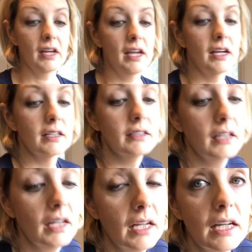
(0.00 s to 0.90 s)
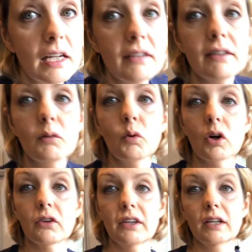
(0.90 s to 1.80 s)
And is it
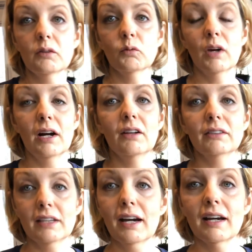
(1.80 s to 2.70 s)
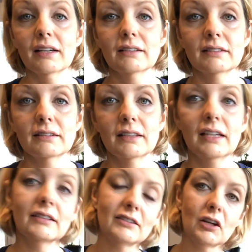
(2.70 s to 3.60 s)
worth it? Well, yeah,
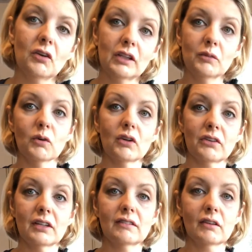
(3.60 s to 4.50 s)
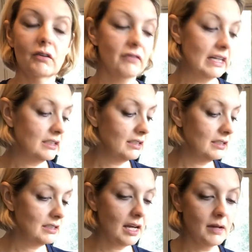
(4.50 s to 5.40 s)
it's totally worth it. So if I took the
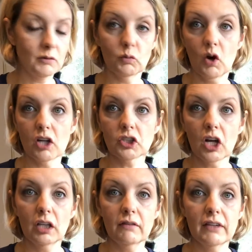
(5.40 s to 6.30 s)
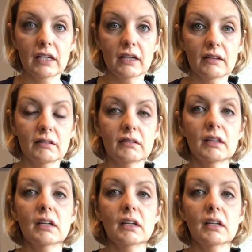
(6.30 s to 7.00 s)
time to wash all of this